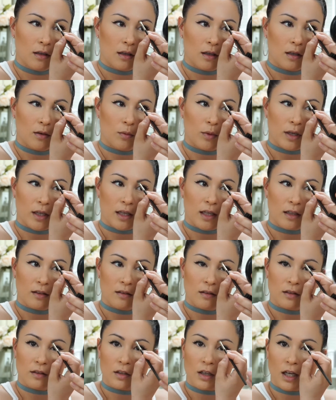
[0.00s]
And when I get
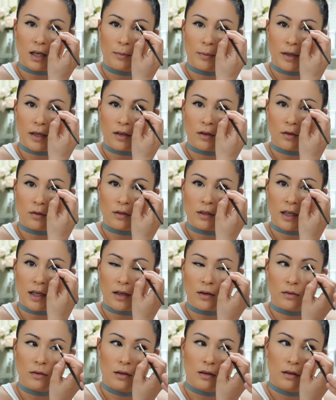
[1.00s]
to the top, I go
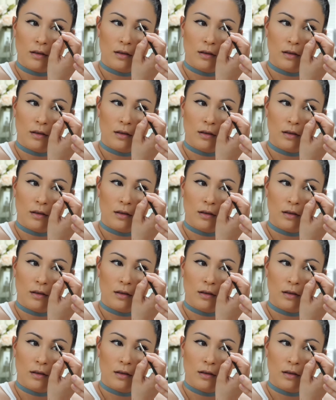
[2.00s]
down.